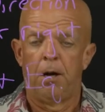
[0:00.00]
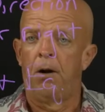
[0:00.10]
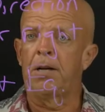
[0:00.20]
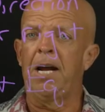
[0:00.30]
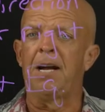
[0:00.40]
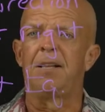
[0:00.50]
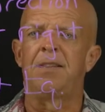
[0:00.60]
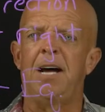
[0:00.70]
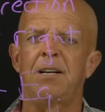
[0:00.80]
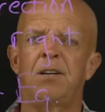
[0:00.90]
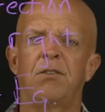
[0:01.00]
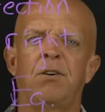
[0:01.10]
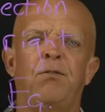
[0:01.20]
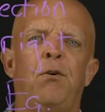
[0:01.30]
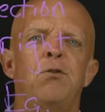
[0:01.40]
Okay, that does
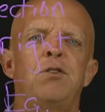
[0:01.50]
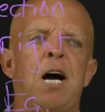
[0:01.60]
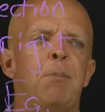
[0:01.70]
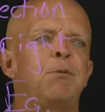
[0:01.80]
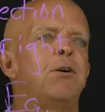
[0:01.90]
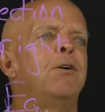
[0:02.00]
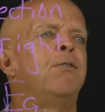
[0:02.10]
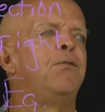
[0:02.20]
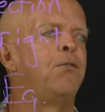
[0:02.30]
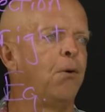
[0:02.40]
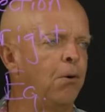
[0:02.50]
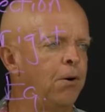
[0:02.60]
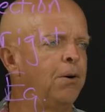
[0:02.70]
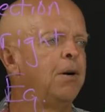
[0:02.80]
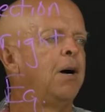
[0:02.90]
it for Chapter
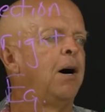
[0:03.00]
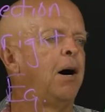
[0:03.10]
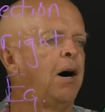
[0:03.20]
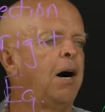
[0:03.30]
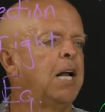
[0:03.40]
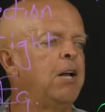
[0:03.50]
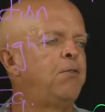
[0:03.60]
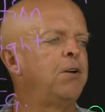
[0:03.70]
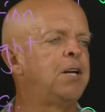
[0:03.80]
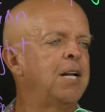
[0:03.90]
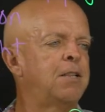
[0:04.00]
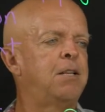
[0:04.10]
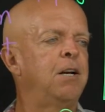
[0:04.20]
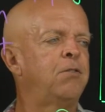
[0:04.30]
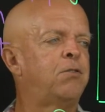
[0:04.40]
4. If you get
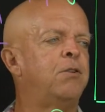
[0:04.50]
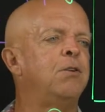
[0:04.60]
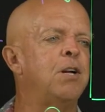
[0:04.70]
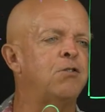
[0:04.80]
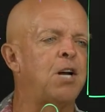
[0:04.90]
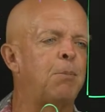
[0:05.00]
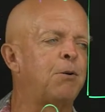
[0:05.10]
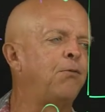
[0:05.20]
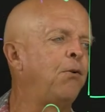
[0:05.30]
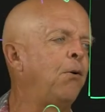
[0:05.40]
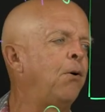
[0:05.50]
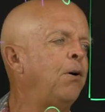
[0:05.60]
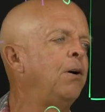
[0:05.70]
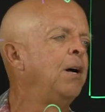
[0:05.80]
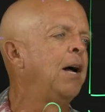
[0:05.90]
this, you get Chapter 4,